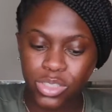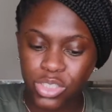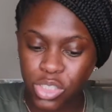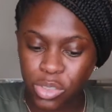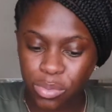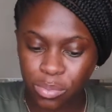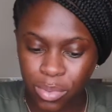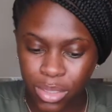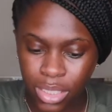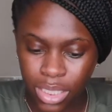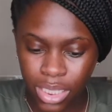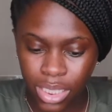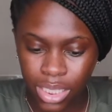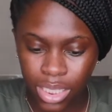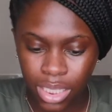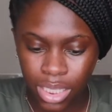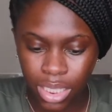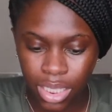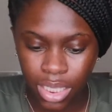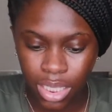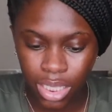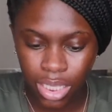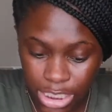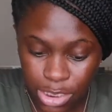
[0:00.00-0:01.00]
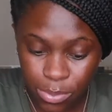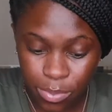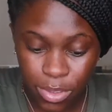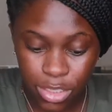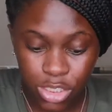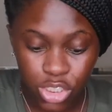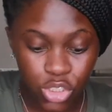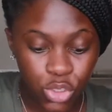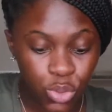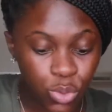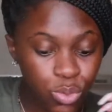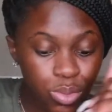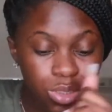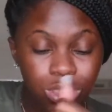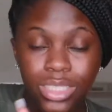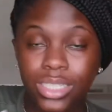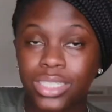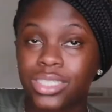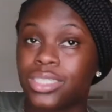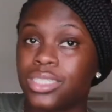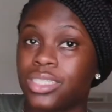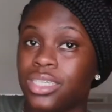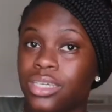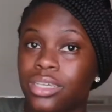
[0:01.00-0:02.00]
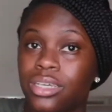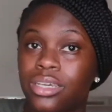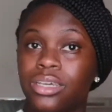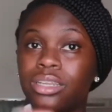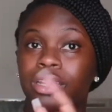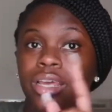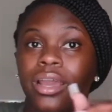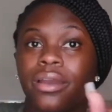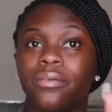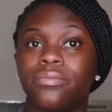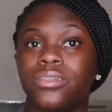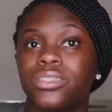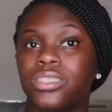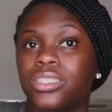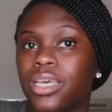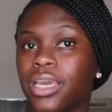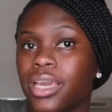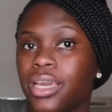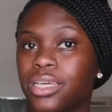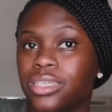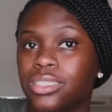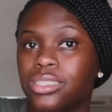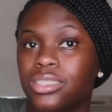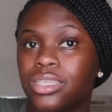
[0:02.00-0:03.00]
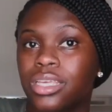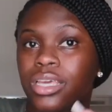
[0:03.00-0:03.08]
to be, I spent $216 after tax,